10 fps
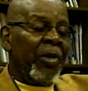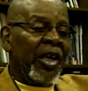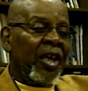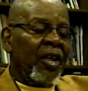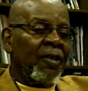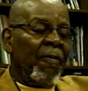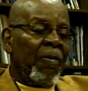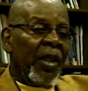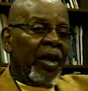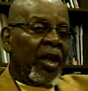and
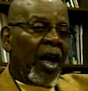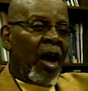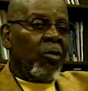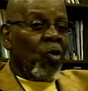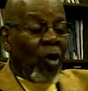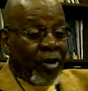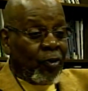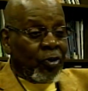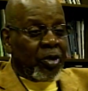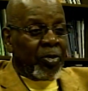I'm
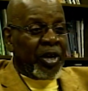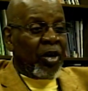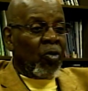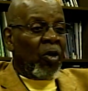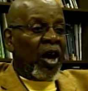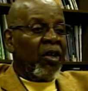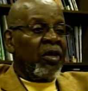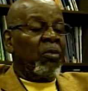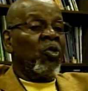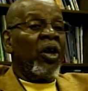grateful to be around.
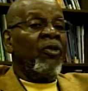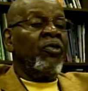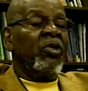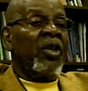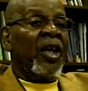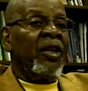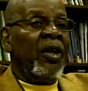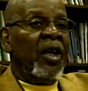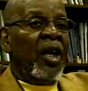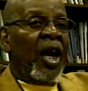I'm grateful that
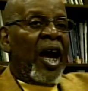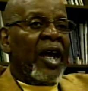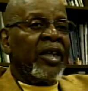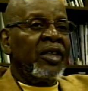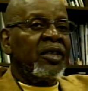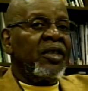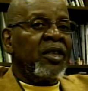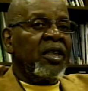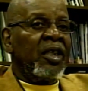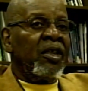I can
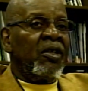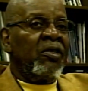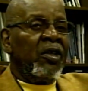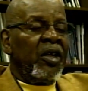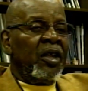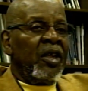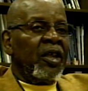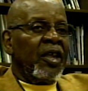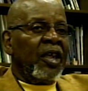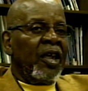still
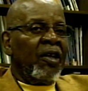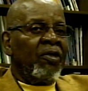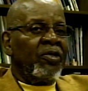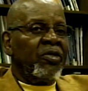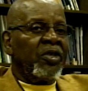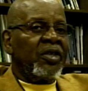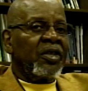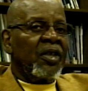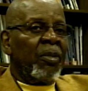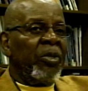give
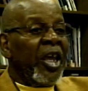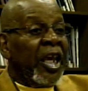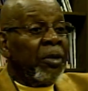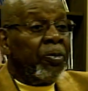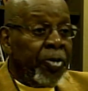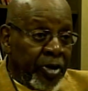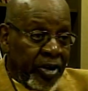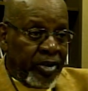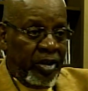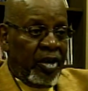some
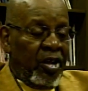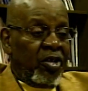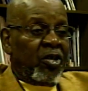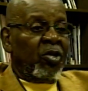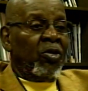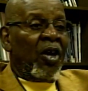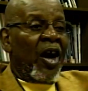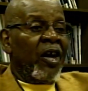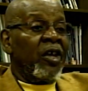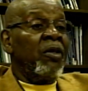input to
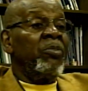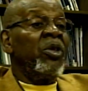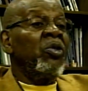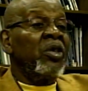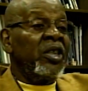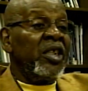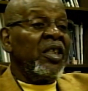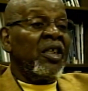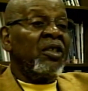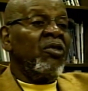our community
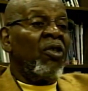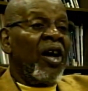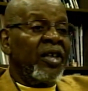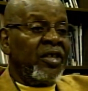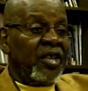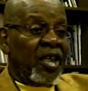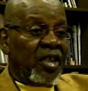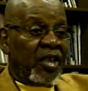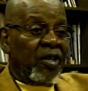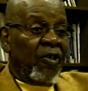and to our
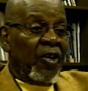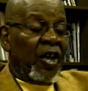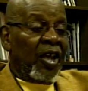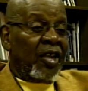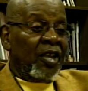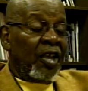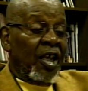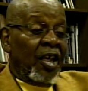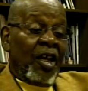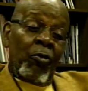city. And,
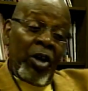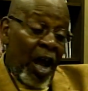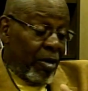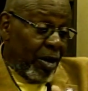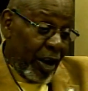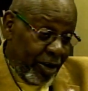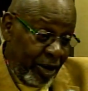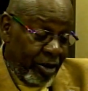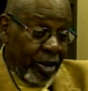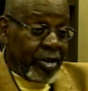well,
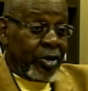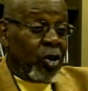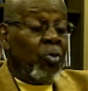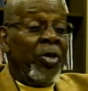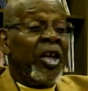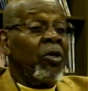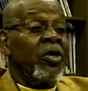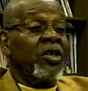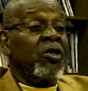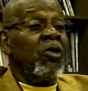look, you've been on the
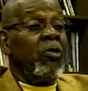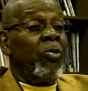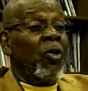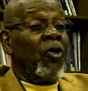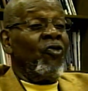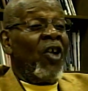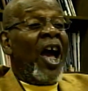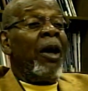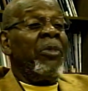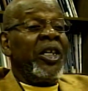school board for
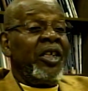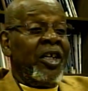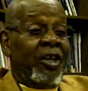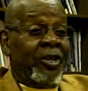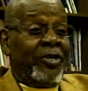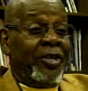how many years?